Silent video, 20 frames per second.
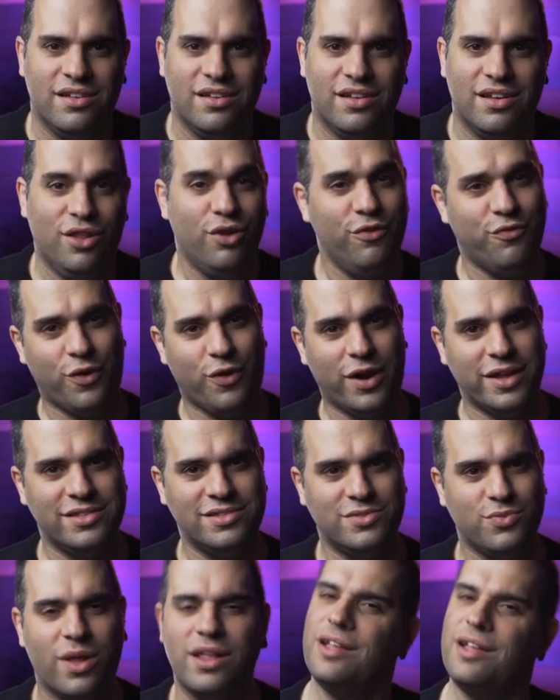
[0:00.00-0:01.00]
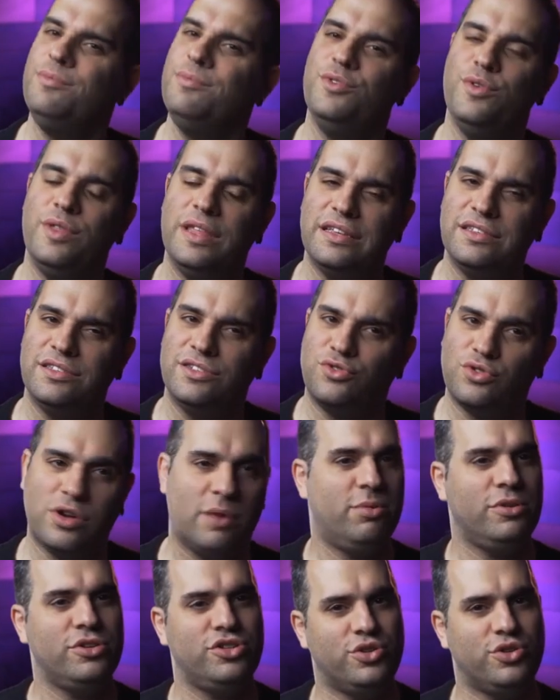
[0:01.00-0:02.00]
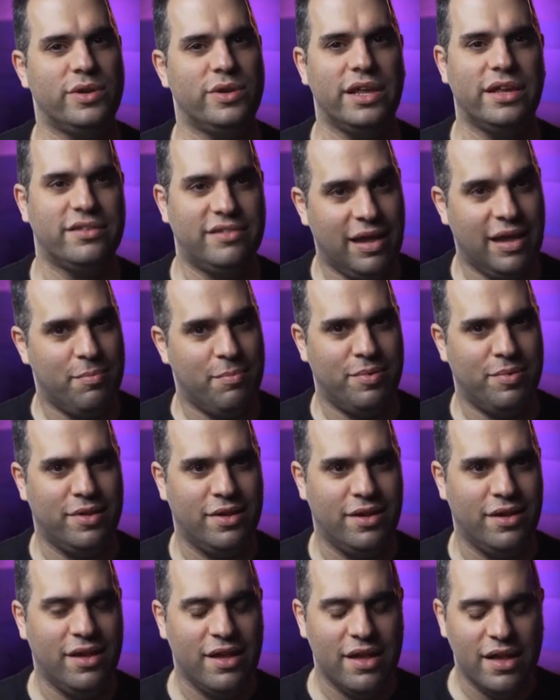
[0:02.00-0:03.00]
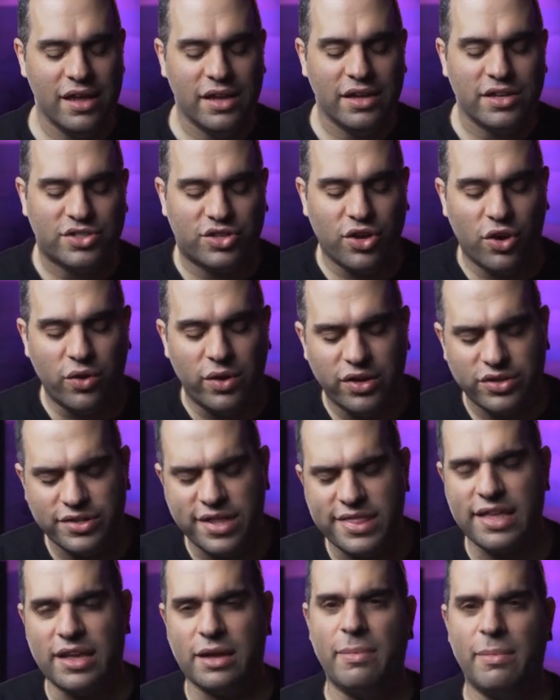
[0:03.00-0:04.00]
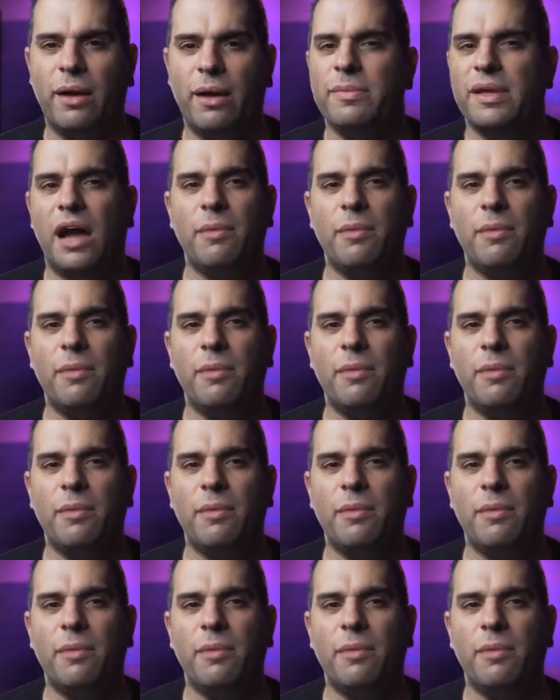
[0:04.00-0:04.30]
Hello, friends. Welcome to this troubleshooting tip. So here's the thing about me.